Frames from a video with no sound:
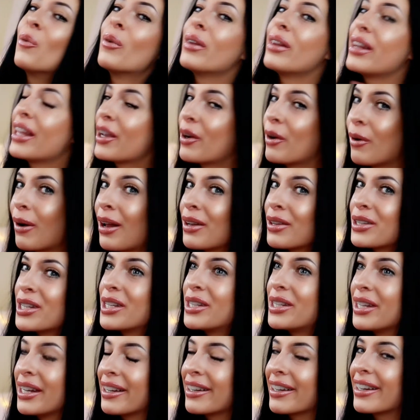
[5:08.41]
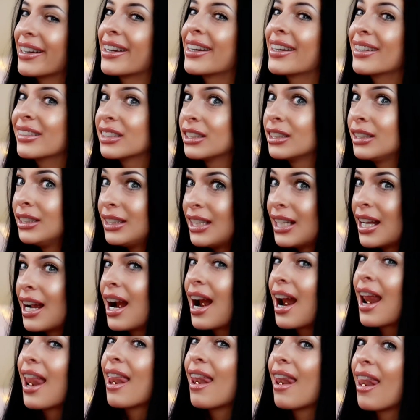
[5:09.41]
when they go out to dinner,
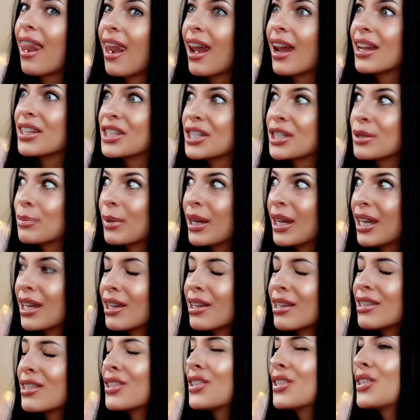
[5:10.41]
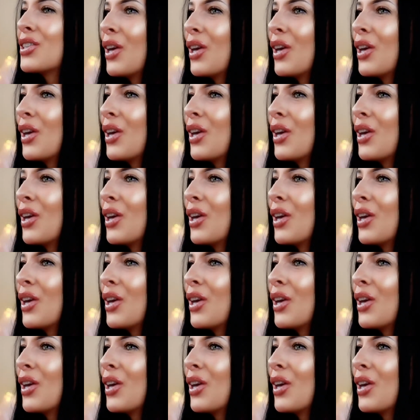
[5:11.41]
that's me.